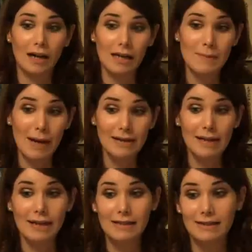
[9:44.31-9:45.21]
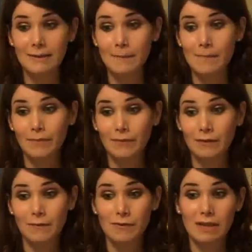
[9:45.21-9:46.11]
In my case,
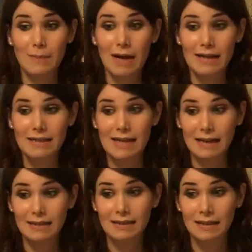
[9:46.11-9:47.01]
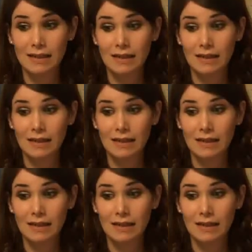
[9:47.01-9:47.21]
the first time I had sex,